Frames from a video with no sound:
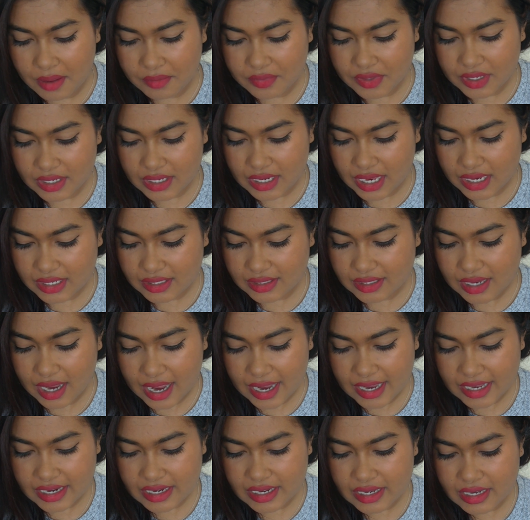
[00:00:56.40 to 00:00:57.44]
The next
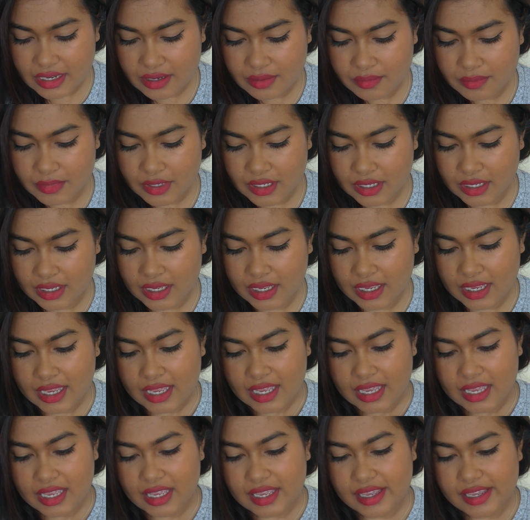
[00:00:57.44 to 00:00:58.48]
item
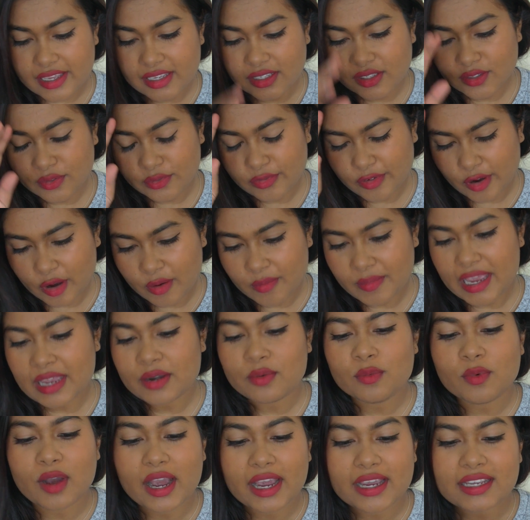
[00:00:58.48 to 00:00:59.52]
is from
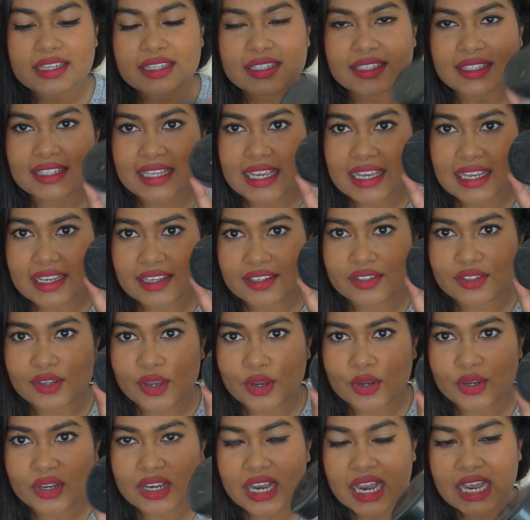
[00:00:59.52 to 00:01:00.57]
NYC, so
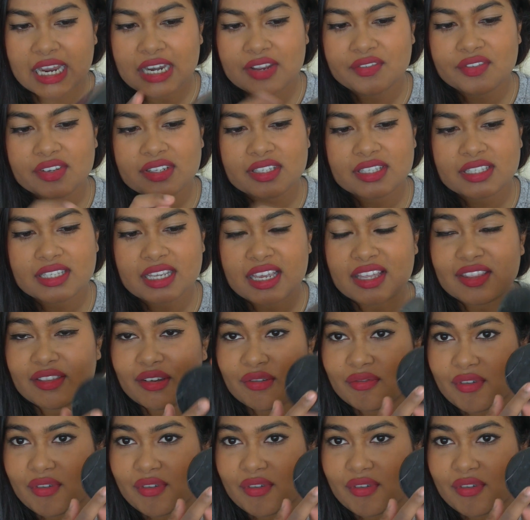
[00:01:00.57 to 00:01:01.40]
you can't even see the